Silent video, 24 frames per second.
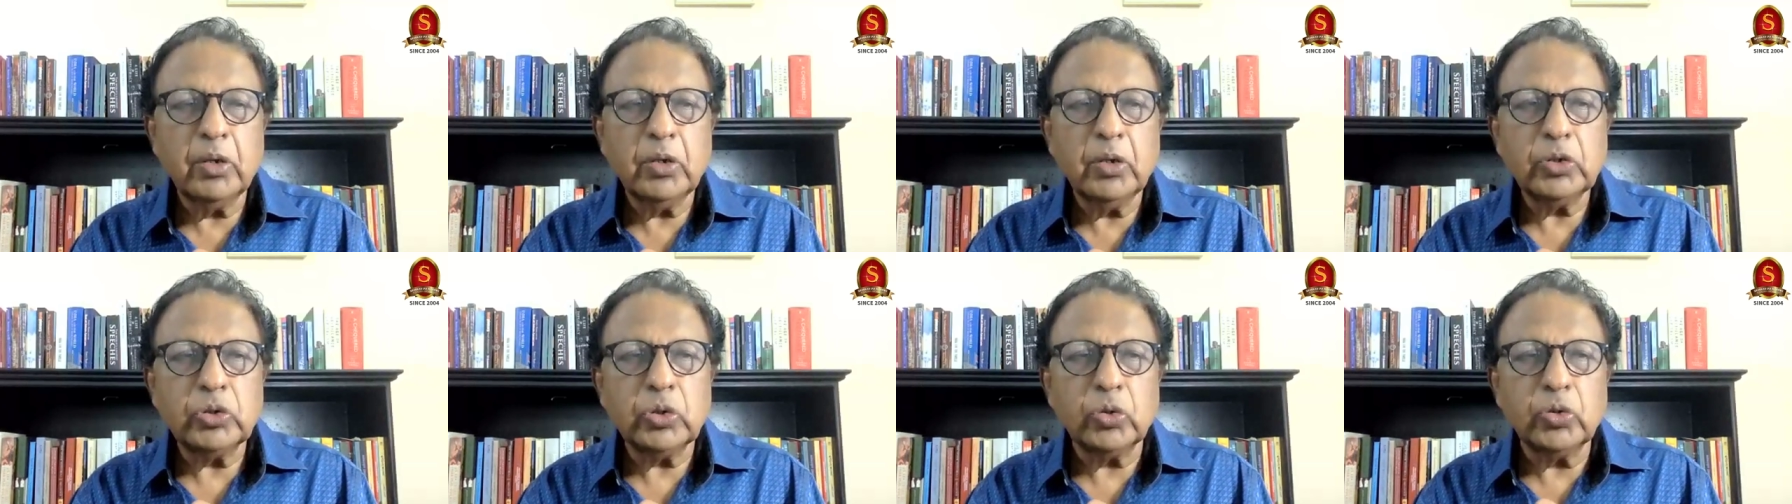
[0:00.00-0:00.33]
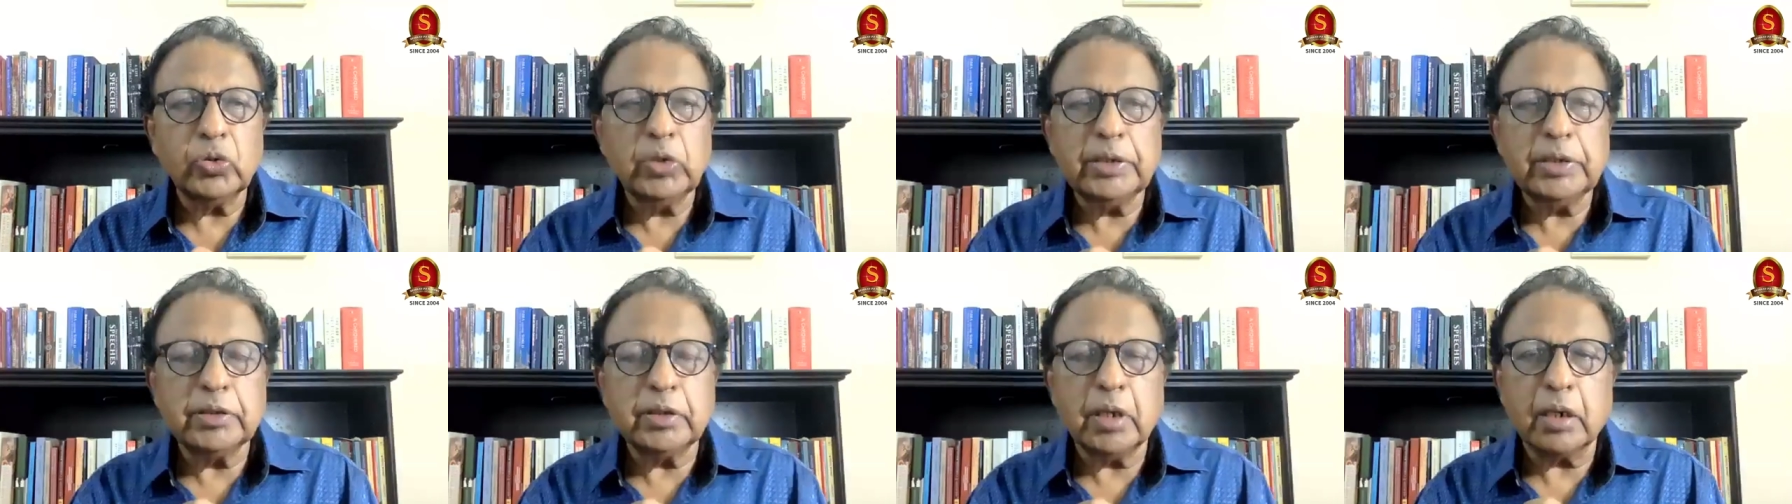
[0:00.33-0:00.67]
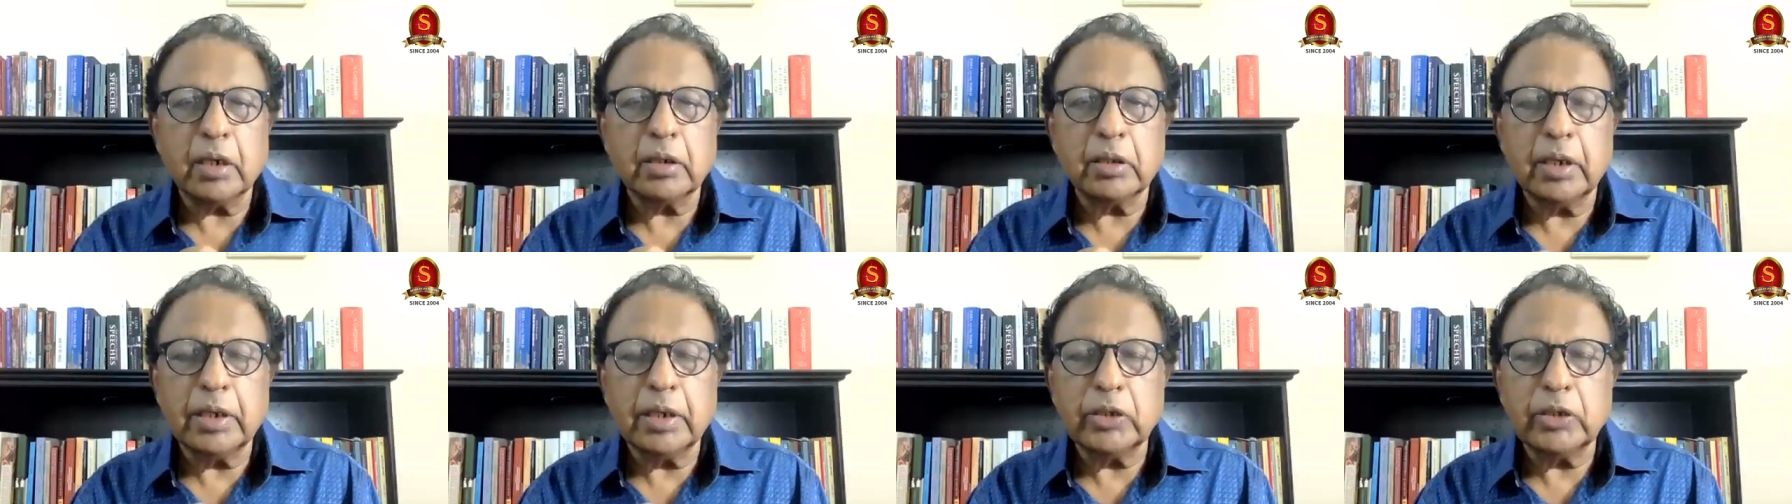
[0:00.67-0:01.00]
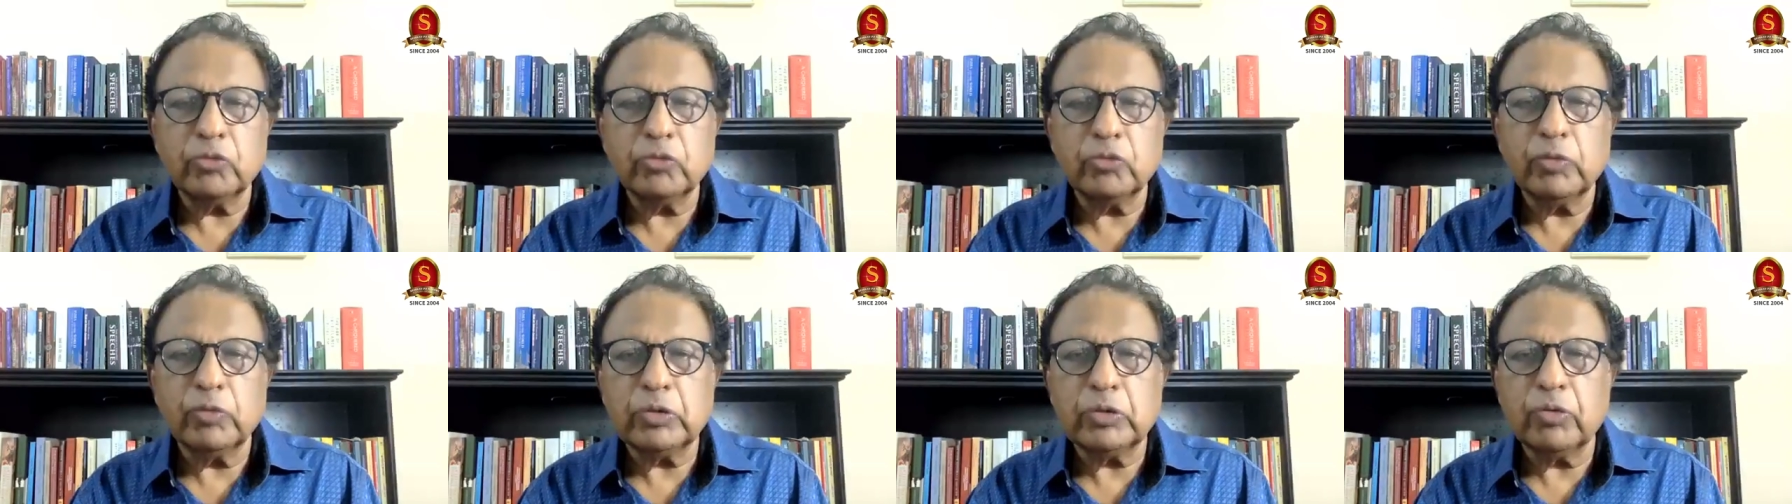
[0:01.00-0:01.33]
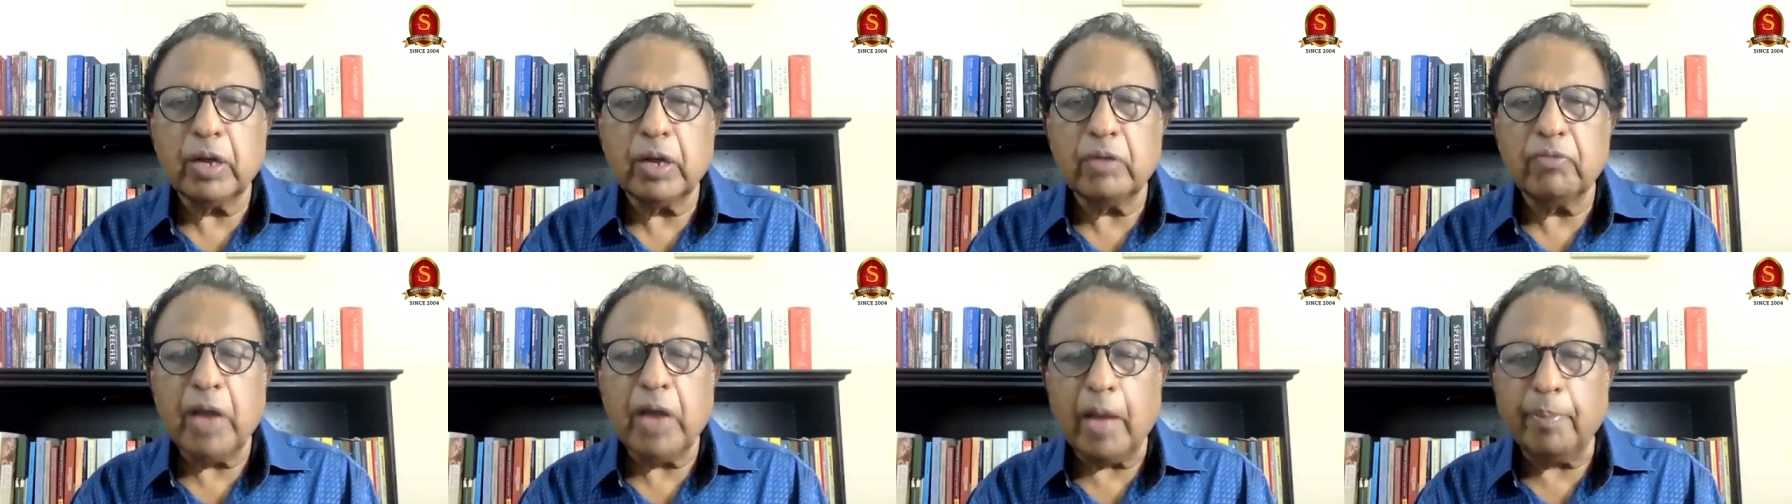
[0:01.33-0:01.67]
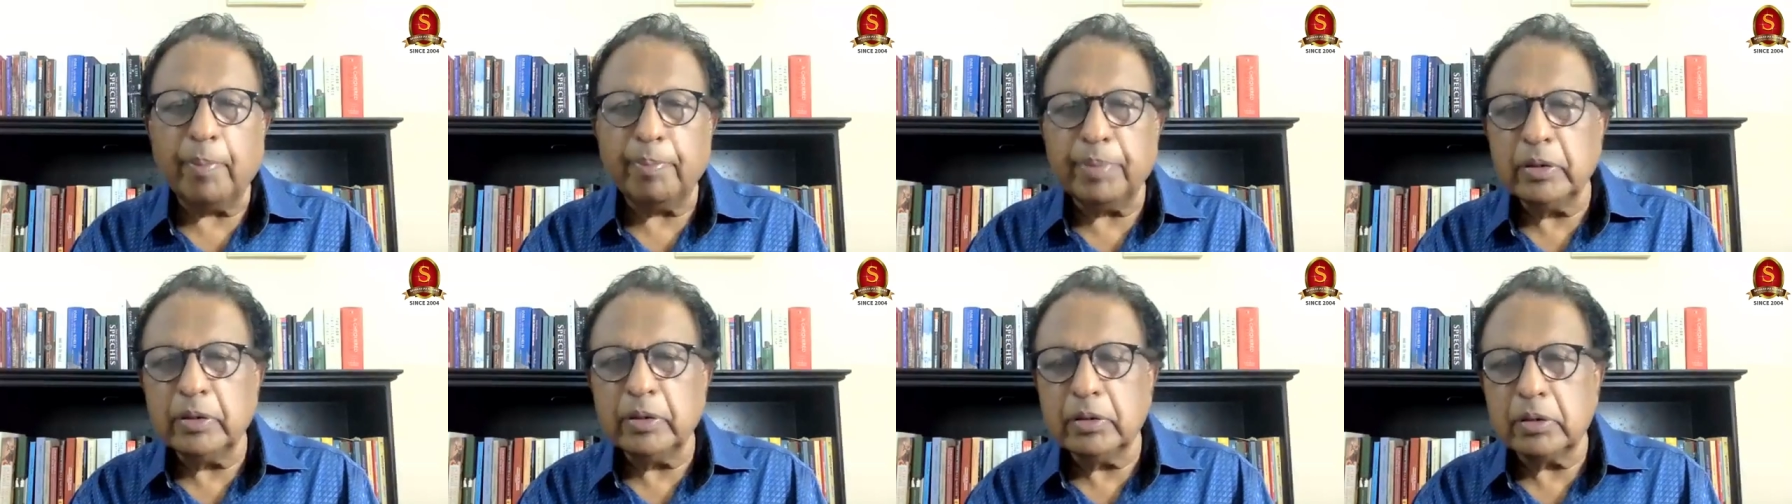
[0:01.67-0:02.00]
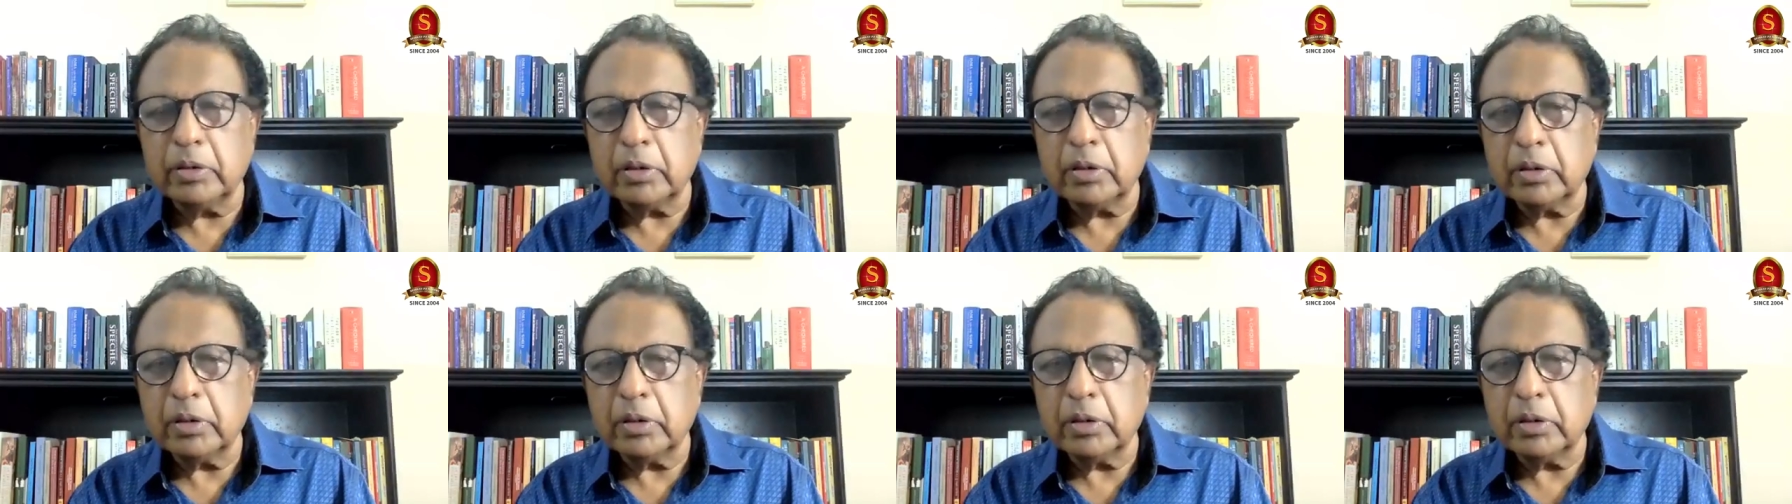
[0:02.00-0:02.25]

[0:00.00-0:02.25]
So these are things which would have happened,